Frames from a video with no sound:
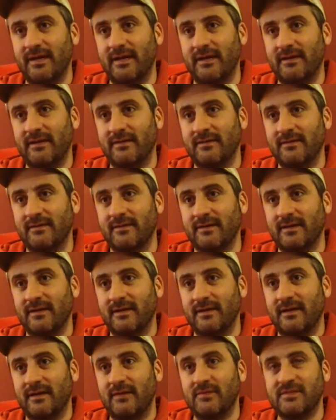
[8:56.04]
And
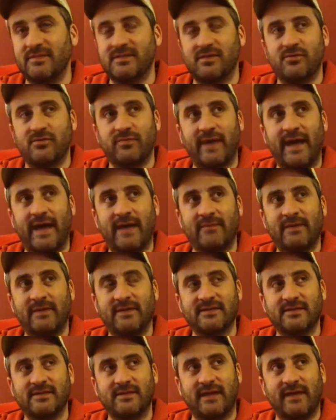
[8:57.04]
it was so rad
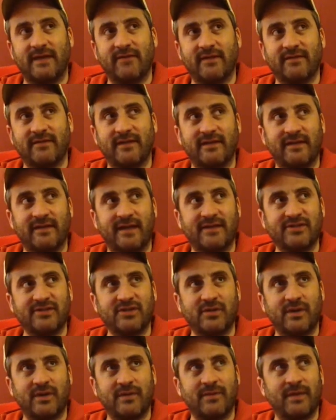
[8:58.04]
because you'd have like 10 guys
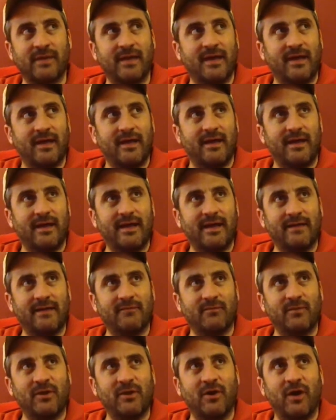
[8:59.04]
show up,
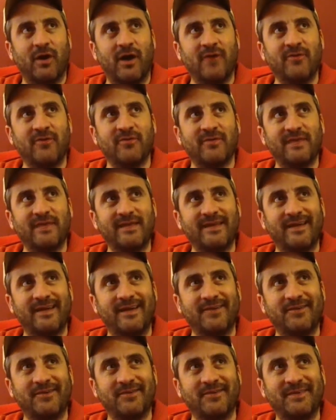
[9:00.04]
and under
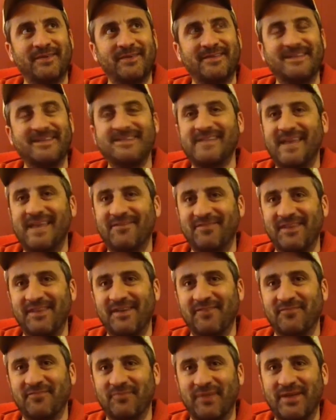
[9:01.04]
the safety
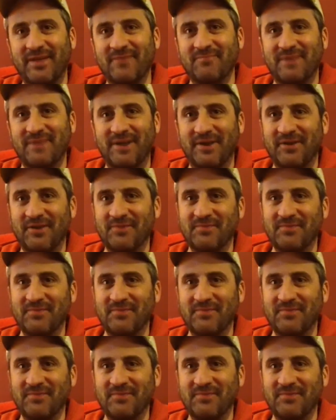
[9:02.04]
of playing beer and